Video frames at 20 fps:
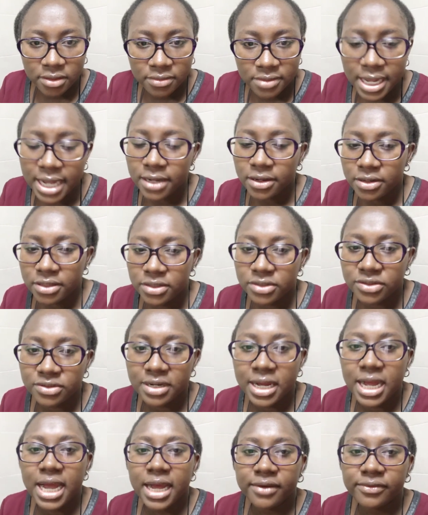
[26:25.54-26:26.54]
we are going to
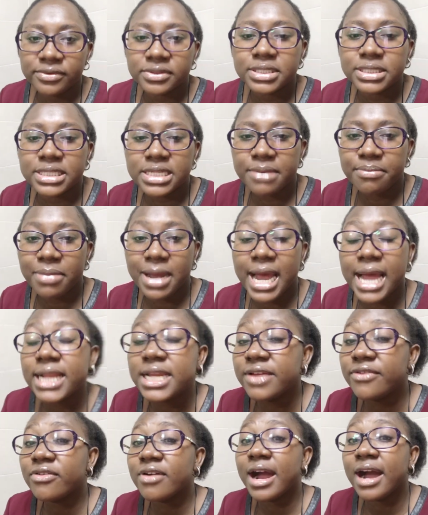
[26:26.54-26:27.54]
have it deep.
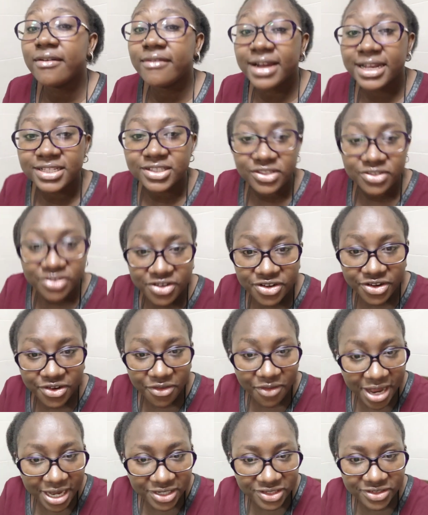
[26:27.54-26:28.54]
And if you have a story
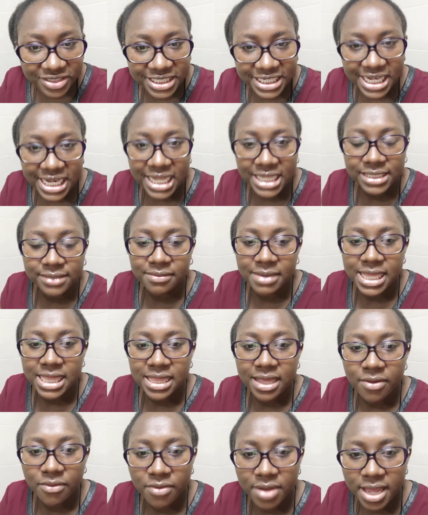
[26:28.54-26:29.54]
you want to tell us, by
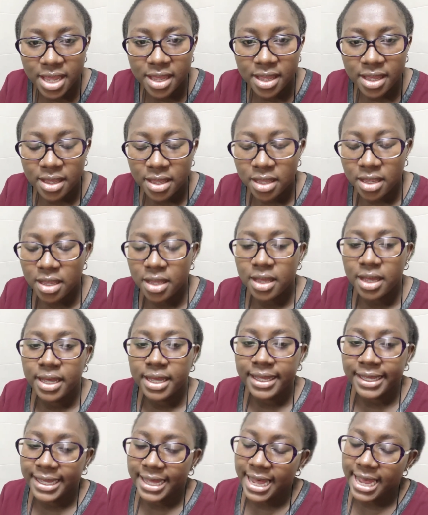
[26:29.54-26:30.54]
the way,
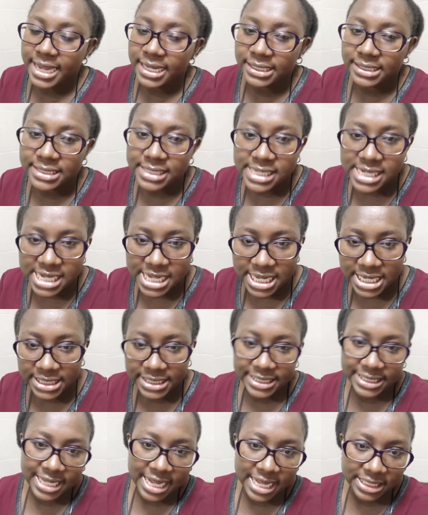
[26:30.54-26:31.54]
kindly
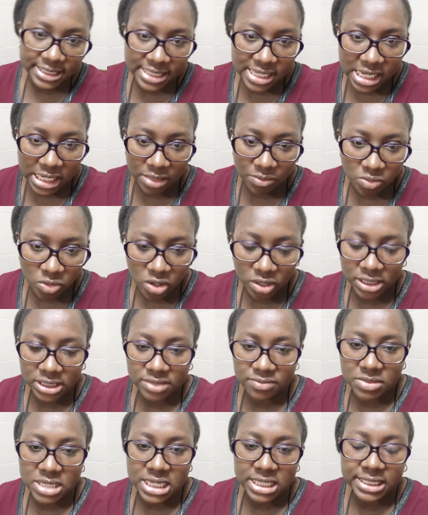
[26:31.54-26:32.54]
just inbox
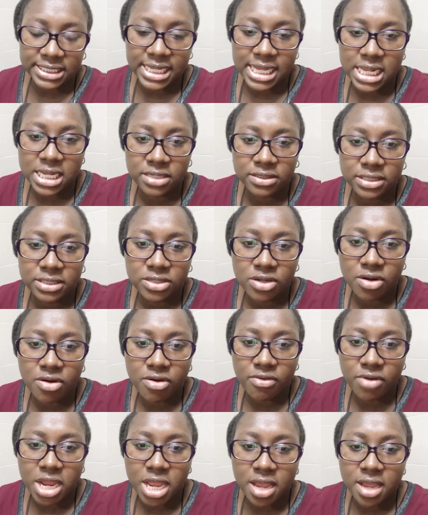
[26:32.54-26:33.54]
me. Tell your
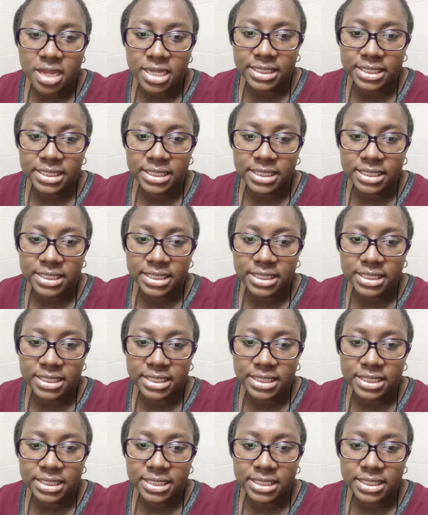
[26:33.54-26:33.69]
story.